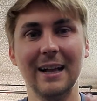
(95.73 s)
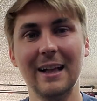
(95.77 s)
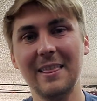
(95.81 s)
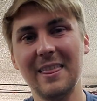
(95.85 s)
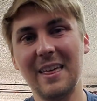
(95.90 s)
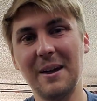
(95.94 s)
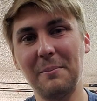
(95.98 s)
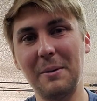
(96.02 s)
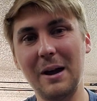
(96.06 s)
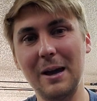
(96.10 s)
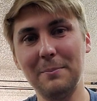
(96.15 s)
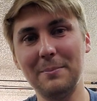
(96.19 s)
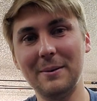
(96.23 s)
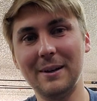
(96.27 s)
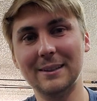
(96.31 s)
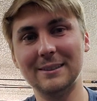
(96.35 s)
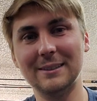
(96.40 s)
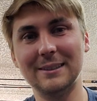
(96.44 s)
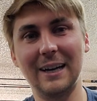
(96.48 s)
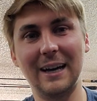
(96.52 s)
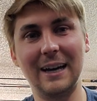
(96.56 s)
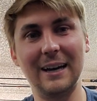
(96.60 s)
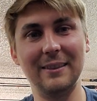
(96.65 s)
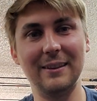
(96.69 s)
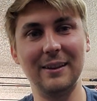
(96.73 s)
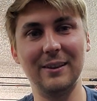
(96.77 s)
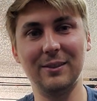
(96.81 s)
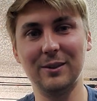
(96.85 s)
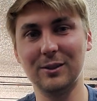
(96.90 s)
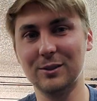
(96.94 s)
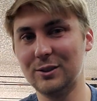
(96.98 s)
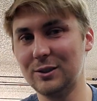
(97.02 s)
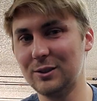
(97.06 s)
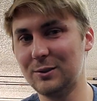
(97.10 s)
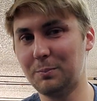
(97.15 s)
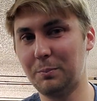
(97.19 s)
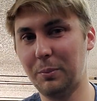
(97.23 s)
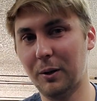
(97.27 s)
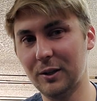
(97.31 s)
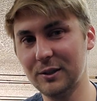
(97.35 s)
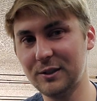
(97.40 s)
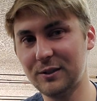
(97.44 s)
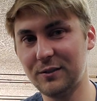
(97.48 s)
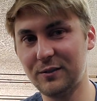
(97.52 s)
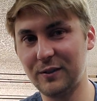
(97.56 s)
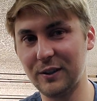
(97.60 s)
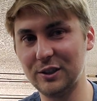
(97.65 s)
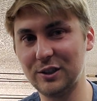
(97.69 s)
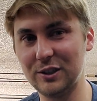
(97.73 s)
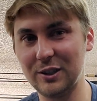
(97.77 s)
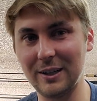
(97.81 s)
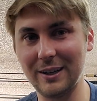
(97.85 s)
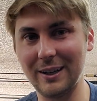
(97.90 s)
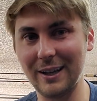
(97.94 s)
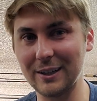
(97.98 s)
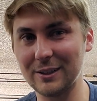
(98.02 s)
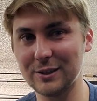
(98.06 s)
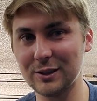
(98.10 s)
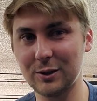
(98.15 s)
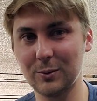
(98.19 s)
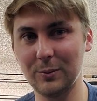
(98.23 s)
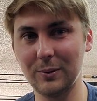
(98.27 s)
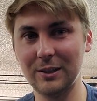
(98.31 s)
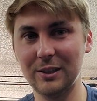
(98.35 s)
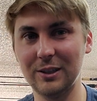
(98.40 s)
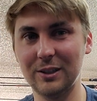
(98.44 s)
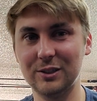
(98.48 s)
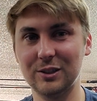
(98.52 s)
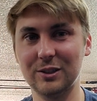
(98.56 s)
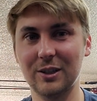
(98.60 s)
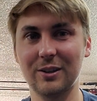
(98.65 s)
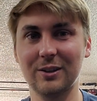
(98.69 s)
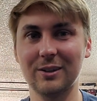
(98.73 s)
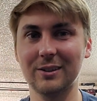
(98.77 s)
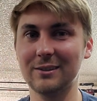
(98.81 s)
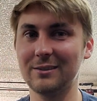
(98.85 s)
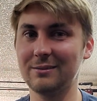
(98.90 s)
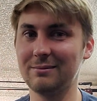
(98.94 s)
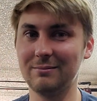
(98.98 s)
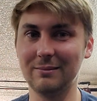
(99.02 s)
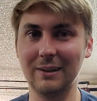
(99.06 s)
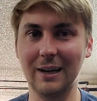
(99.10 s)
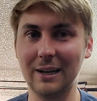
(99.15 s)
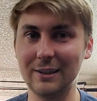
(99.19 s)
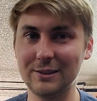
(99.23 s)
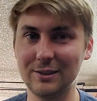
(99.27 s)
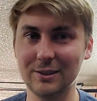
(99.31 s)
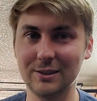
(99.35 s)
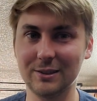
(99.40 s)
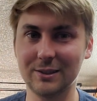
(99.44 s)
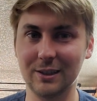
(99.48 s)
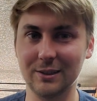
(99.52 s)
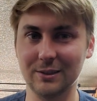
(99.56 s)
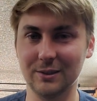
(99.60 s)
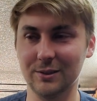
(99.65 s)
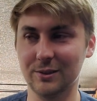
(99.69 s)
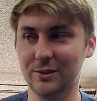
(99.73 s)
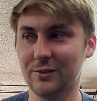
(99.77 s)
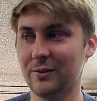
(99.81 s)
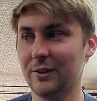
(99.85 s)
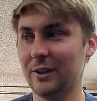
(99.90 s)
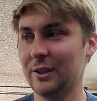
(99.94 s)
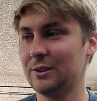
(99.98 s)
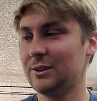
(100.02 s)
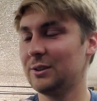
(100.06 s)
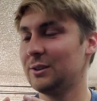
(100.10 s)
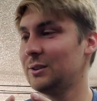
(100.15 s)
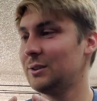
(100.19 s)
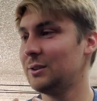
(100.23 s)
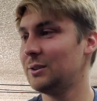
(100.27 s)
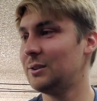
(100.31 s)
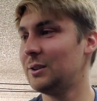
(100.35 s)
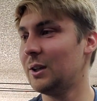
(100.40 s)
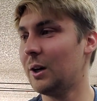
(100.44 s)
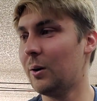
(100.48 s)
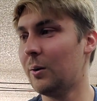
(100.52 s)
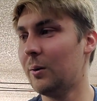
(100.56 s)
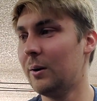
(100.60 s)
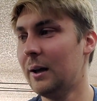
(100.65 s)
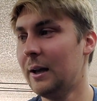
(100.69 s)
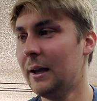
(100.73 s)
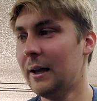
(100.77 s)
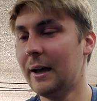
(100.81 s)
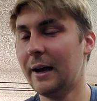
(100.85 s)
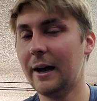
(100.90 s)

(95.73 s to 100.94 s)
that might be a sign that they're just boats fishing next to each other, not just because there's fish. So.